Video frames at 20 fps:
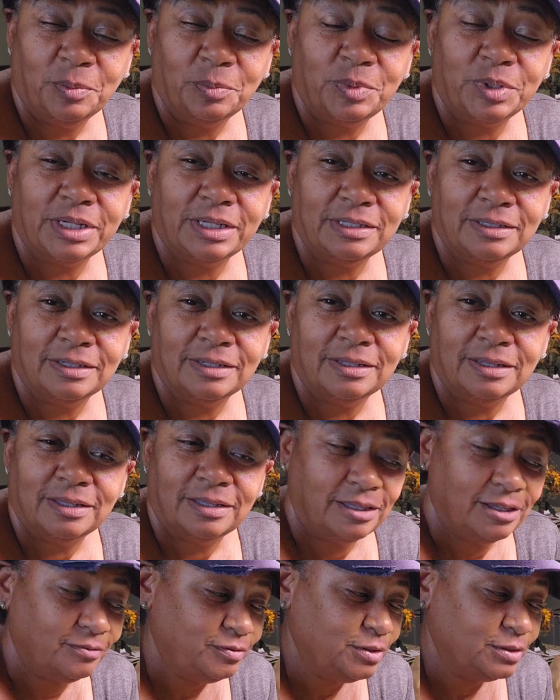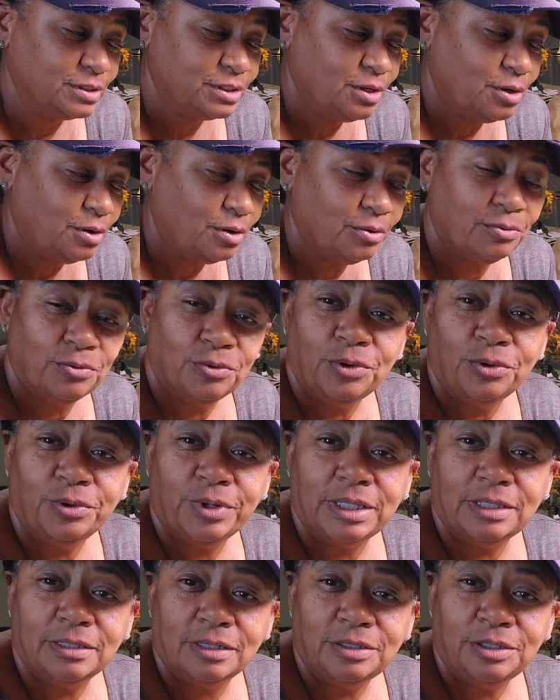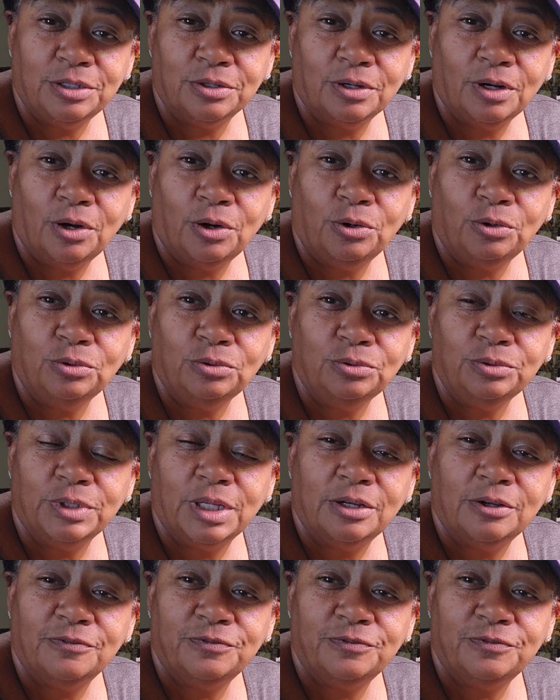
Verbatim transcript: But if you start growing your own